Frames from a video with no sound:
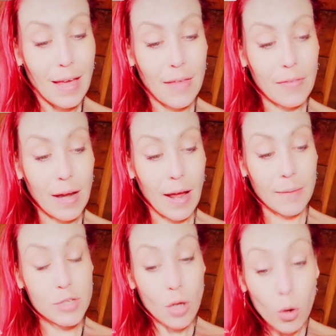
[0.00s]
And then I'm
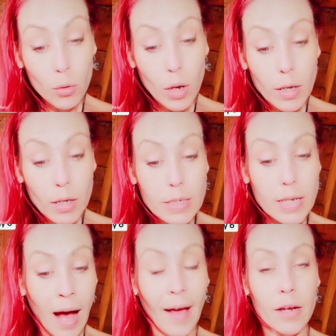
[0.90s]
so
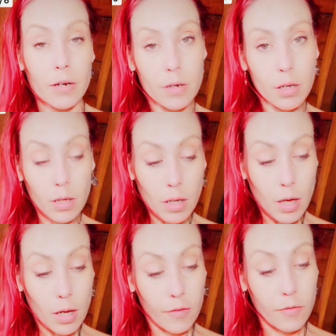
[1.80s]
tired
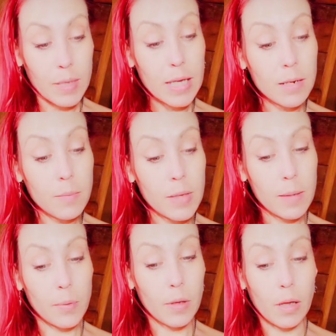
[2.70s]
of mean
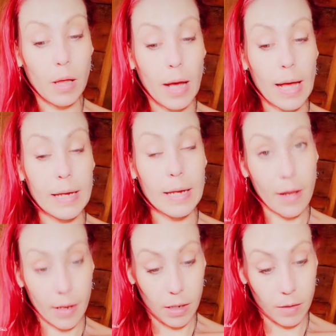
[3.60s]
people and
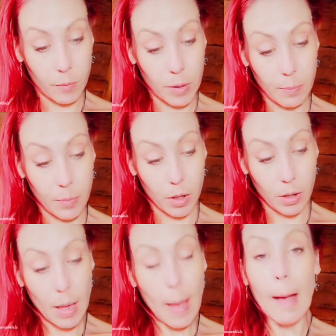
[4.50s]
negative people,
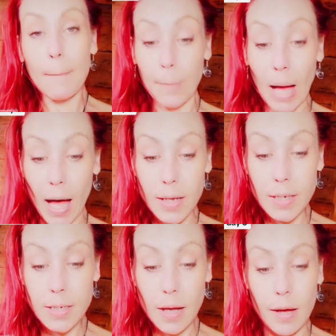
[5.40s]
but
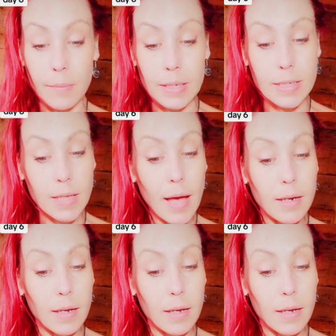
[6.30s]
I'm excited